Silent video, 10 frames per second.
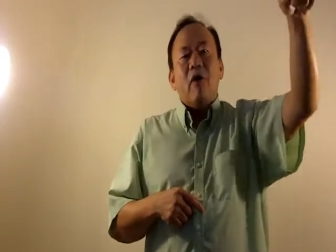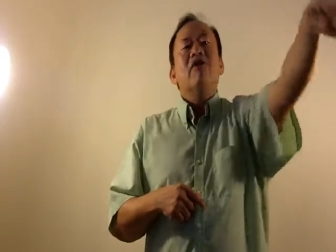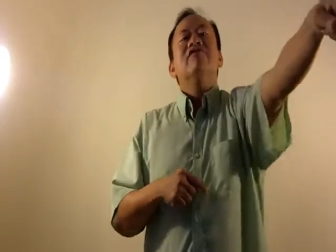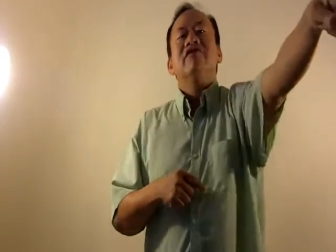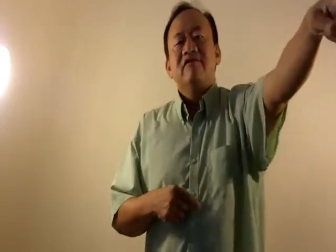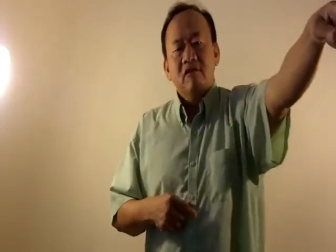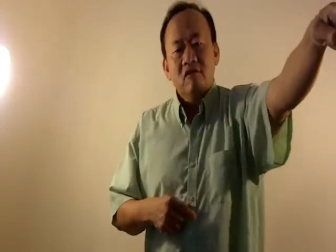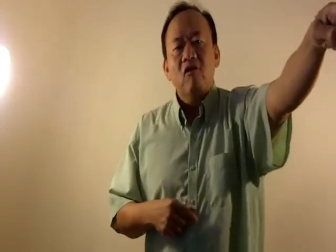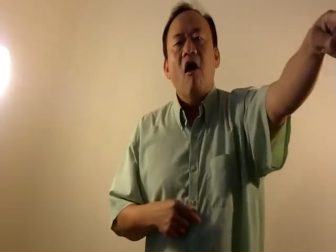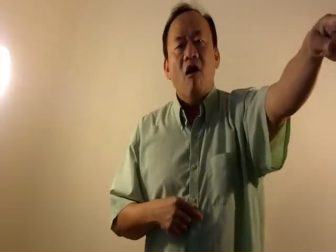
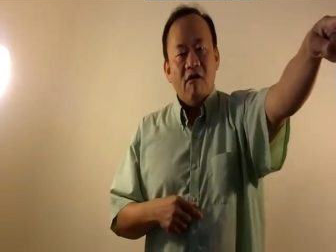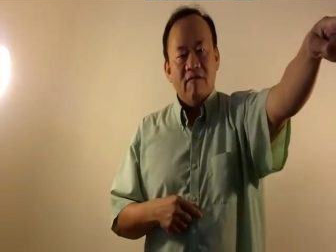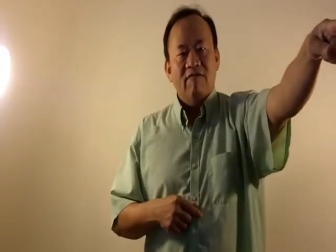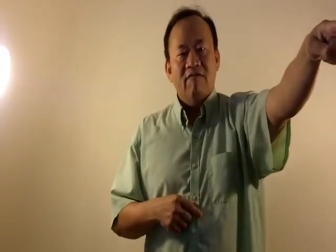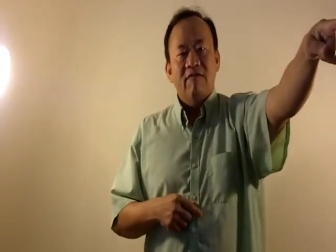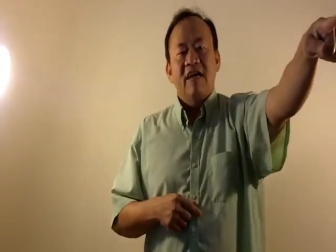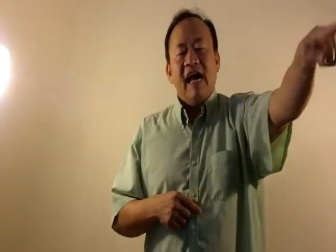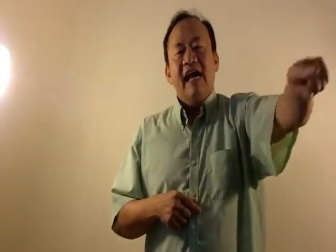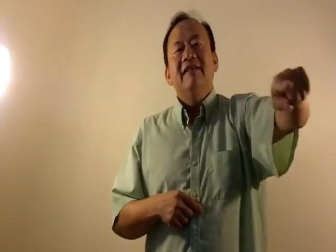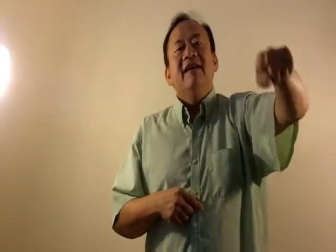Persian Gulf.
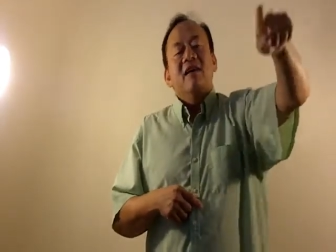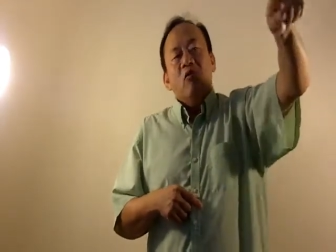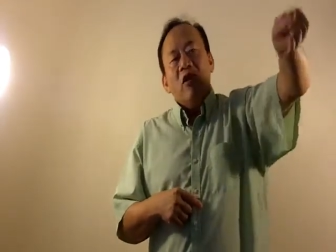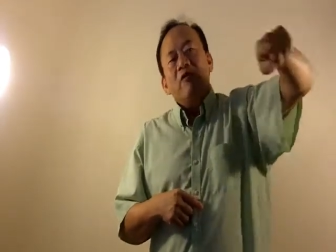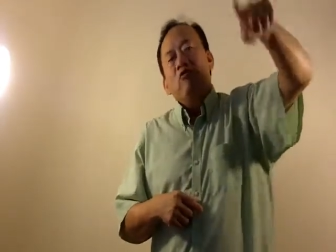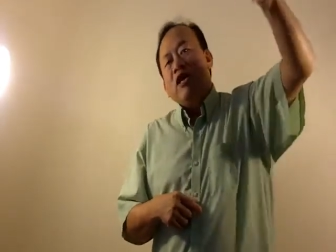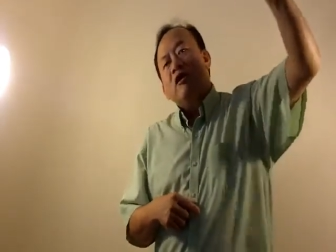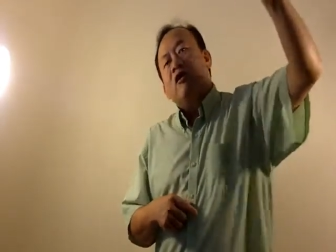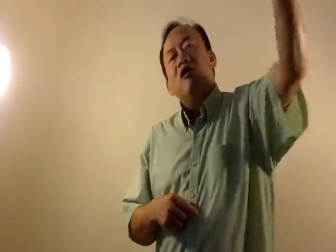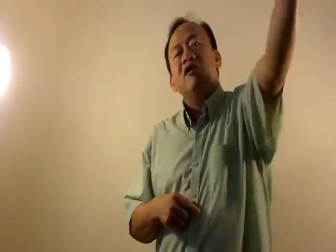And when
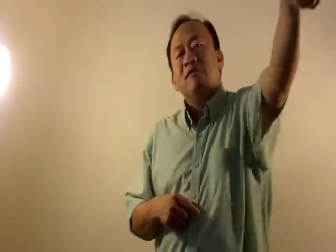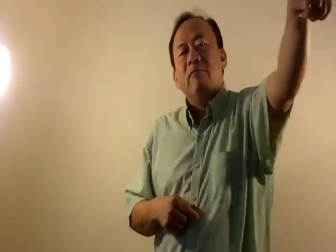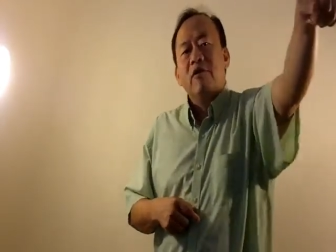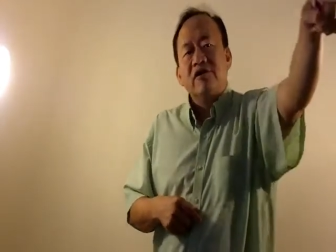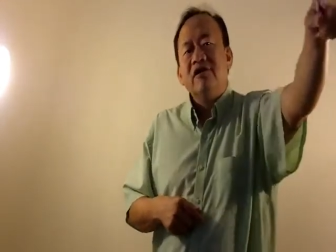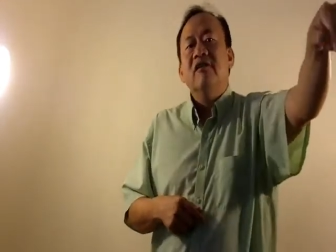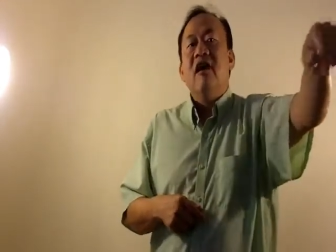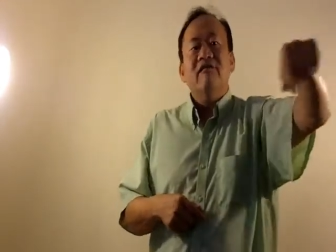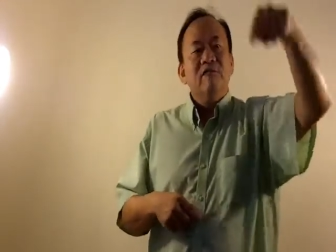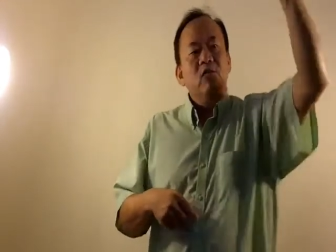we go to the Persian
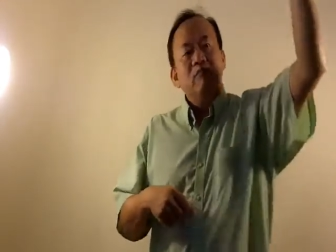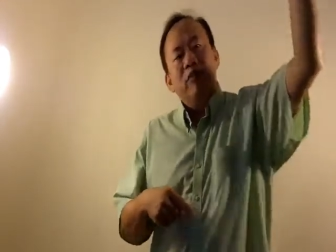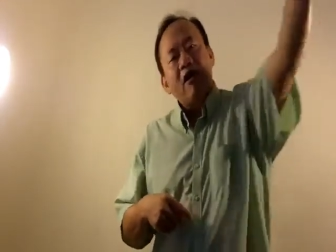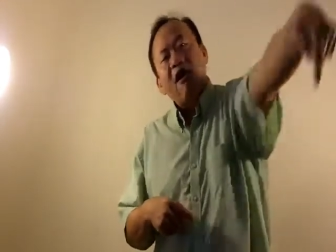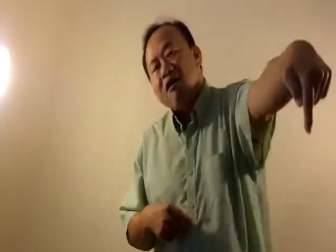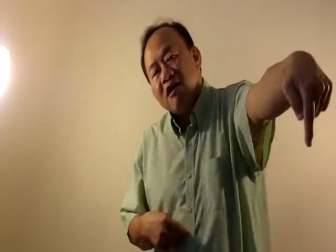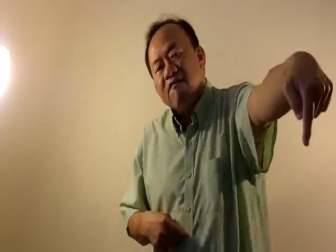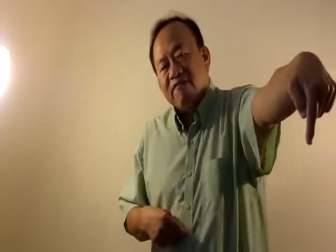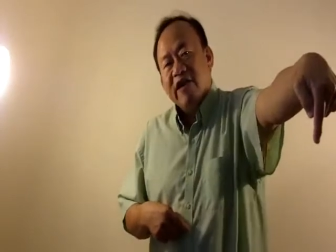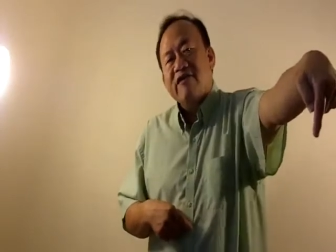Gulf and we put our
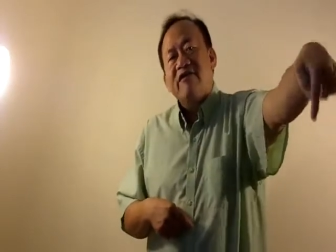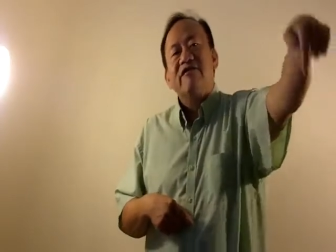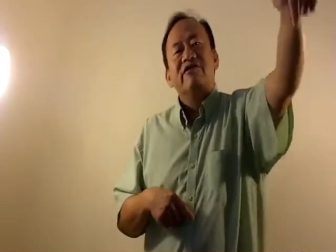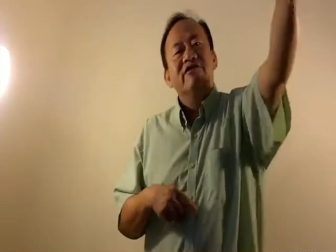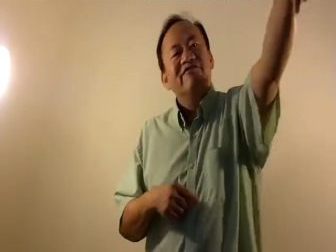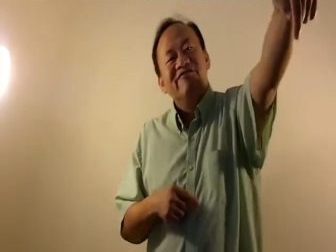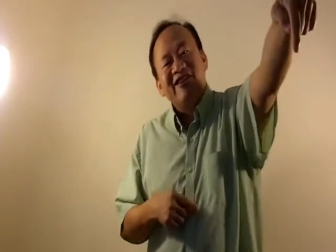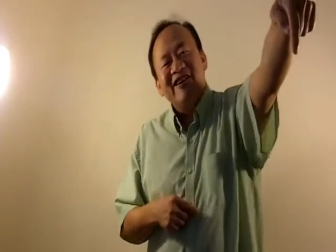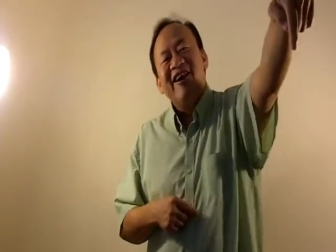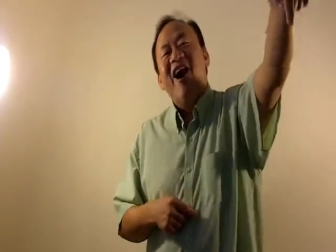finger to
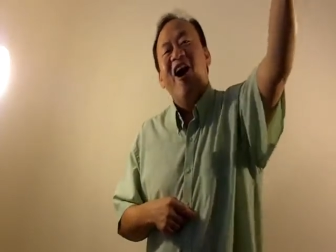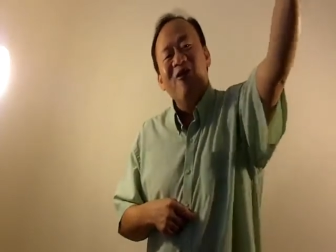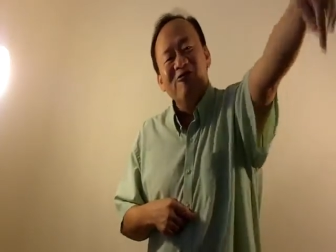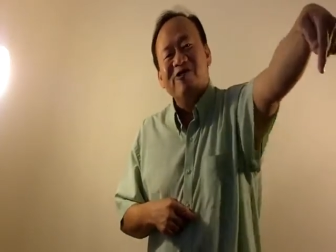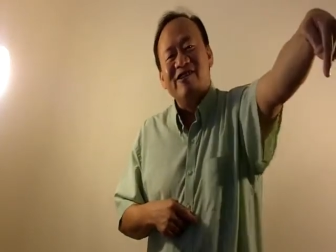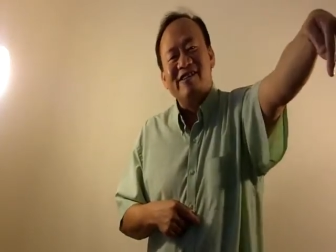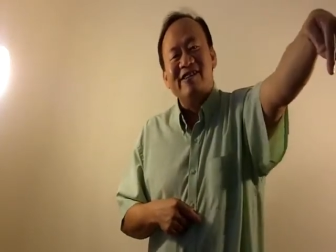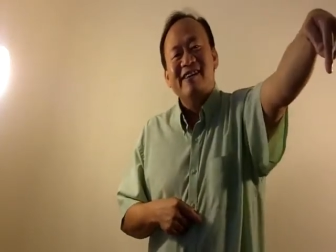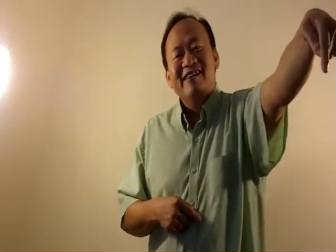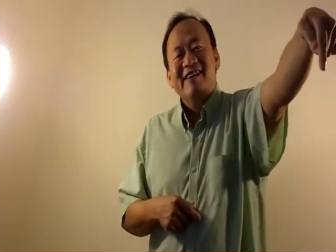the
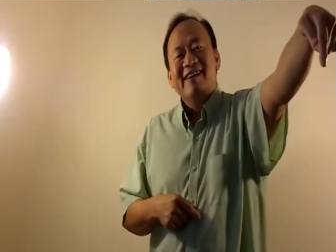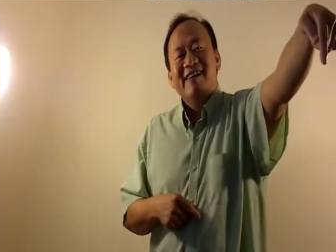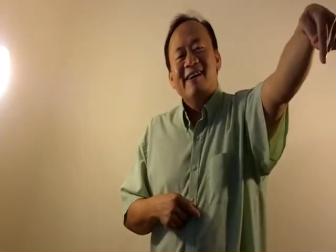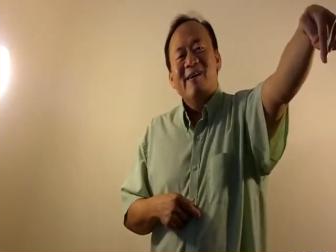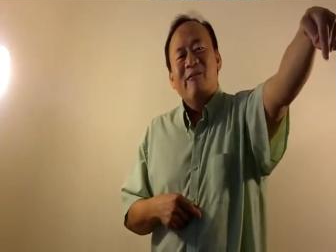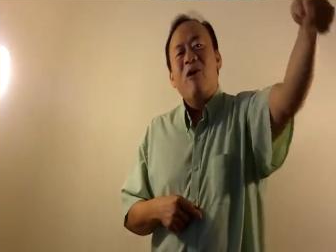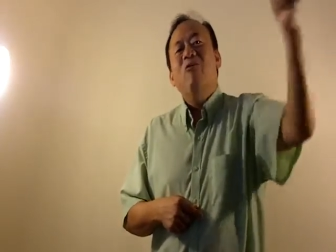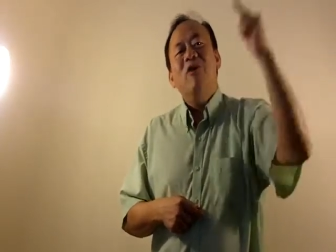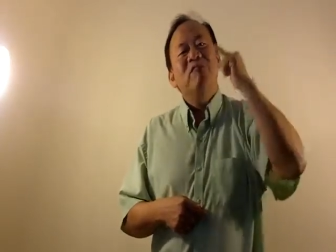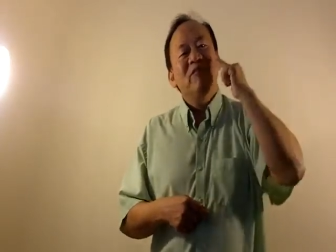ocean,
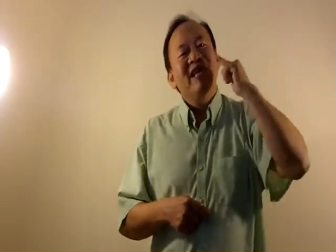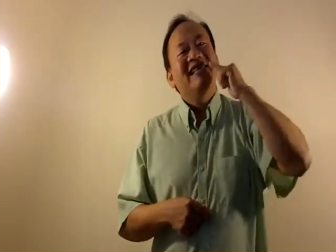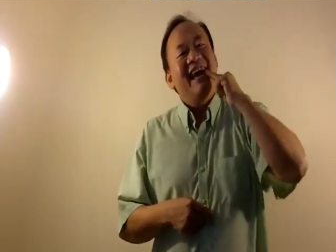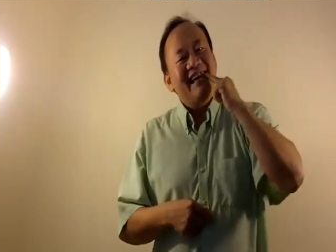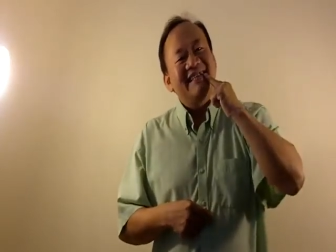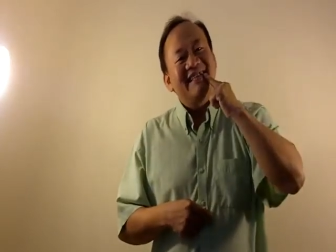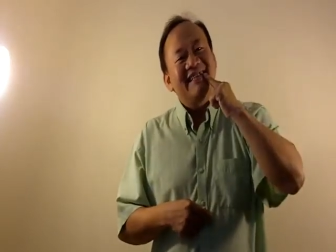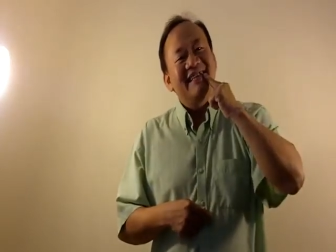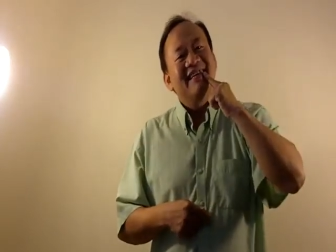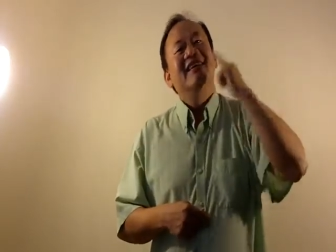what would be
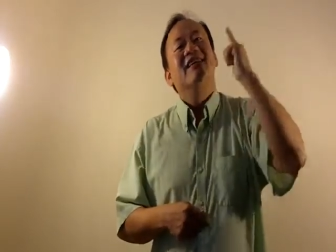taste?